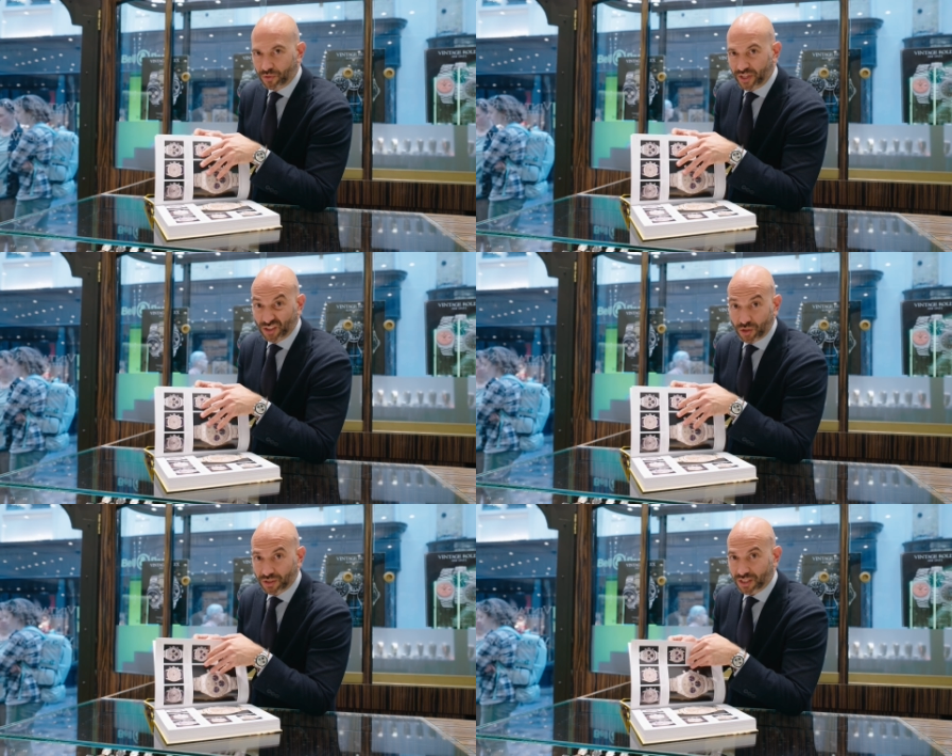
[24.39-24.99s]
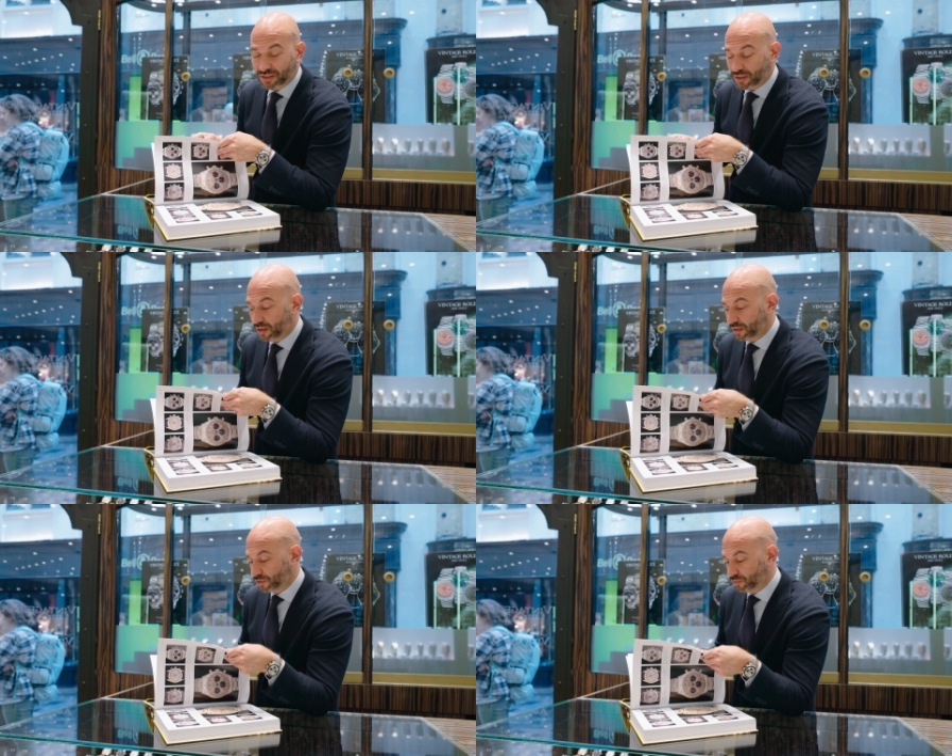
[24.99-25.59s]
or exotic
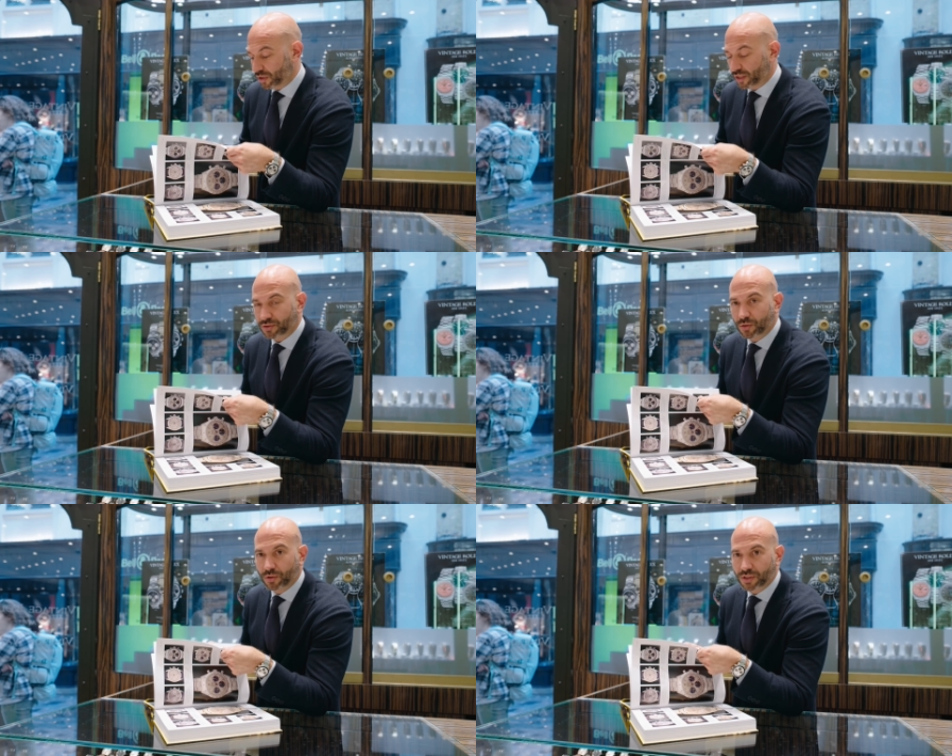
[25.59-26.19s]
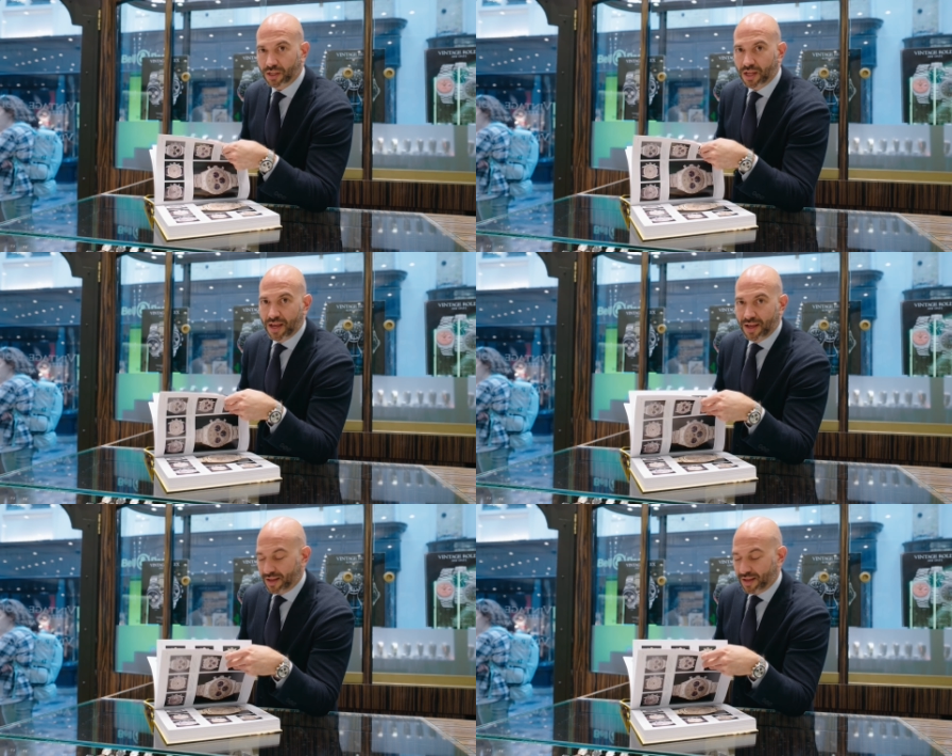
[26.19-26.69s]
dial as Rolex called it,